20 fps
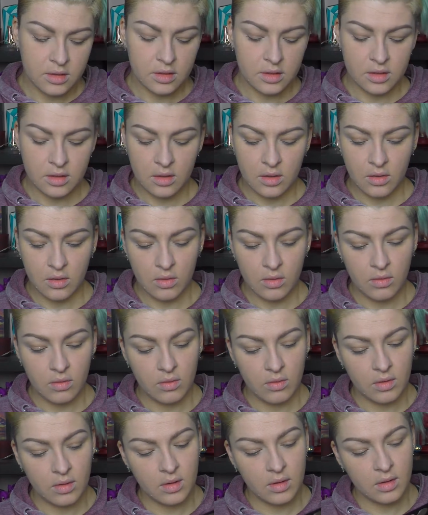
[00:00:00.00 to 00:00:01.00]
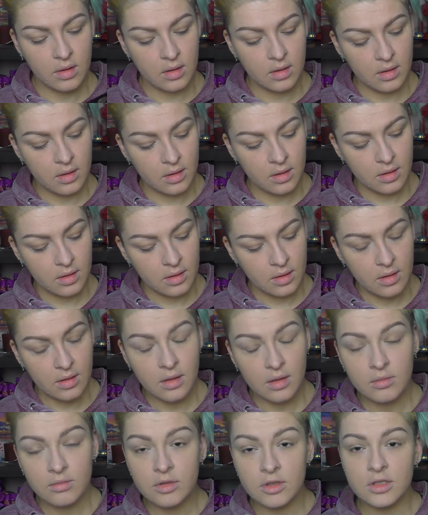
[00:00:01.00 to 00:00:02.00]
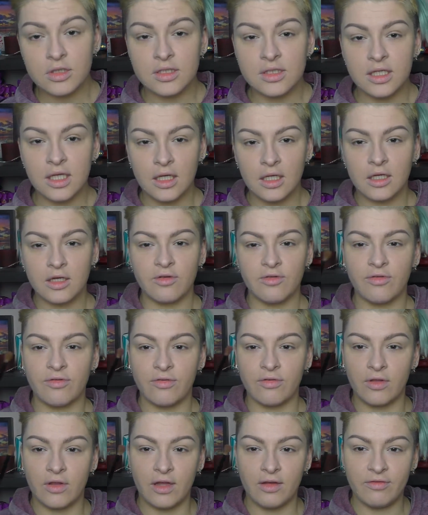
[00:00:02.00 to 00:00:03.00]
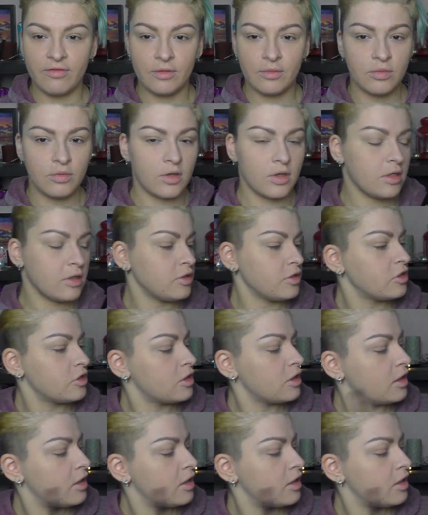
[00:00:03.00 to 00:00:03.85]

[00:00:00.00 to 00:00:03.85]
So I'm gonna take a fluffy brush